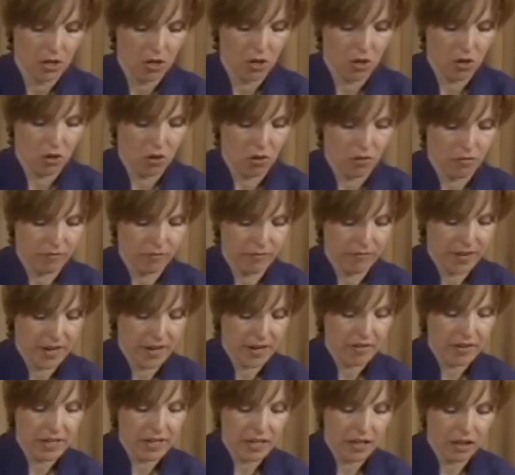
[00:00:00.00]
of
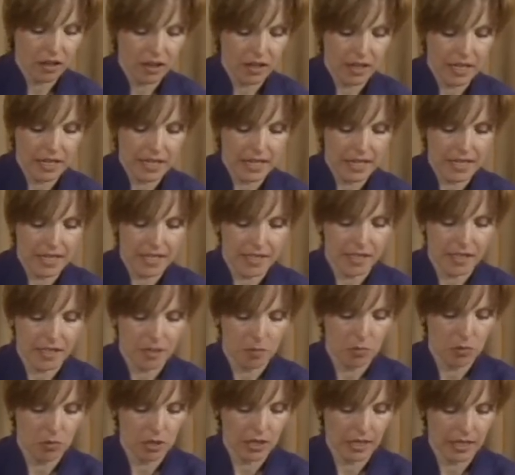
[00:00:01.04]
very lightly
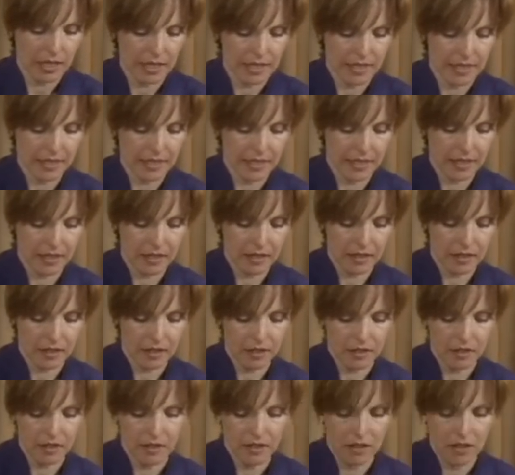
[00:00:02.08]
stimulating
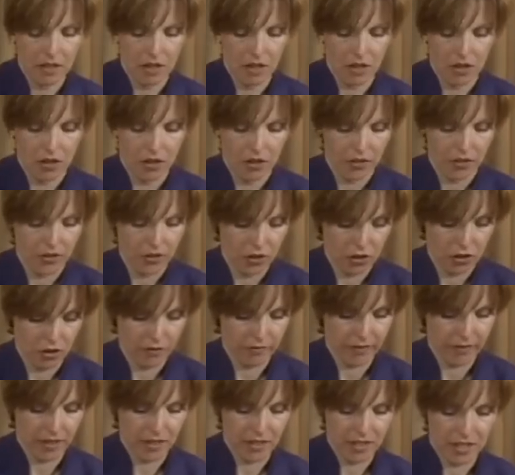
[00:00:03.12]
the
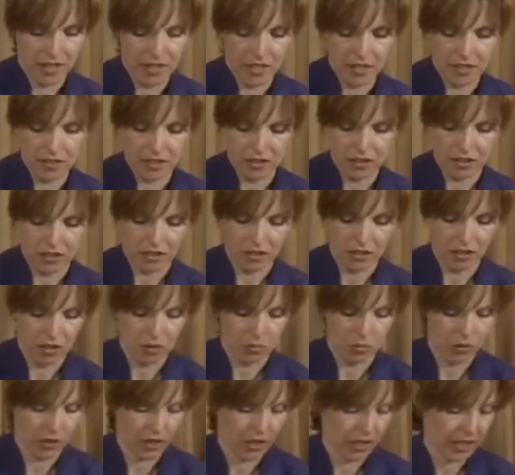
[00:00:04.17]
nerve endings to start
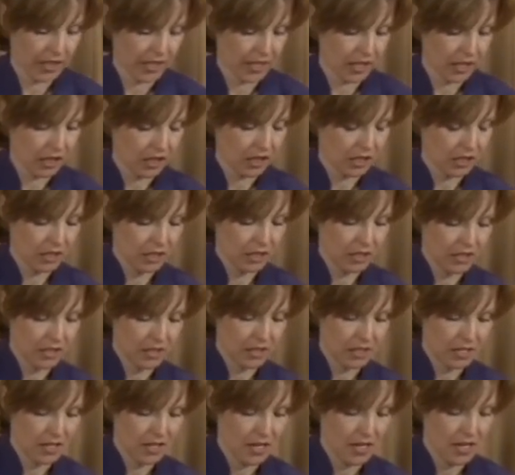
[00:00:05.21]
working,
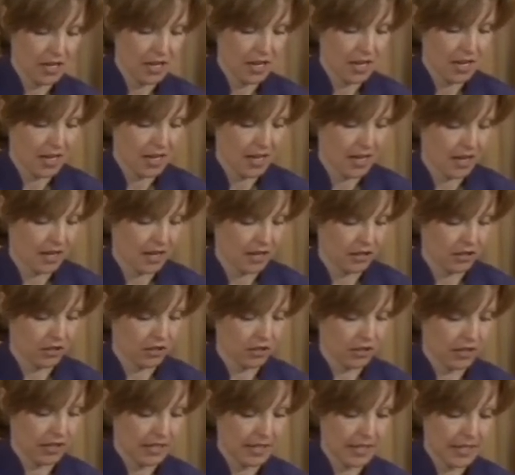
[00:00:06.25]
and
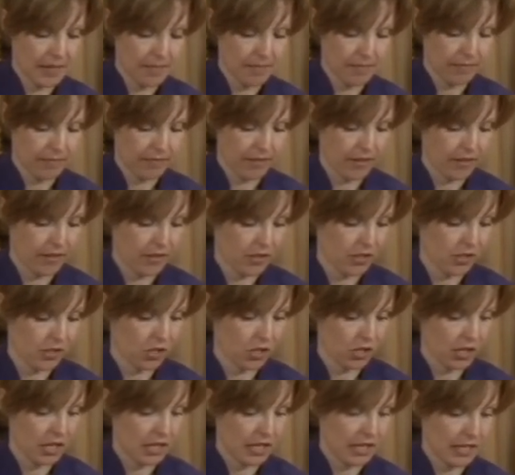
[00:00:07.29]
the lymph and the
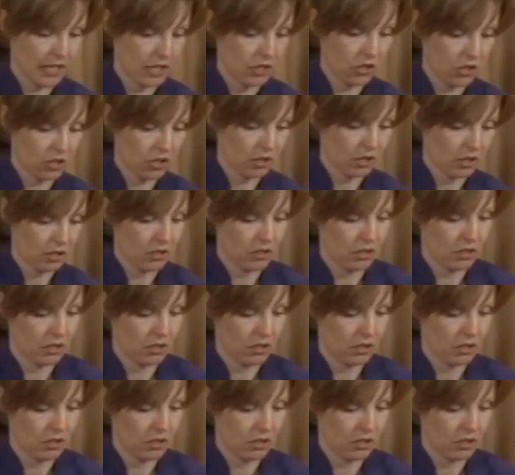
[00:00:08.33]
circulation.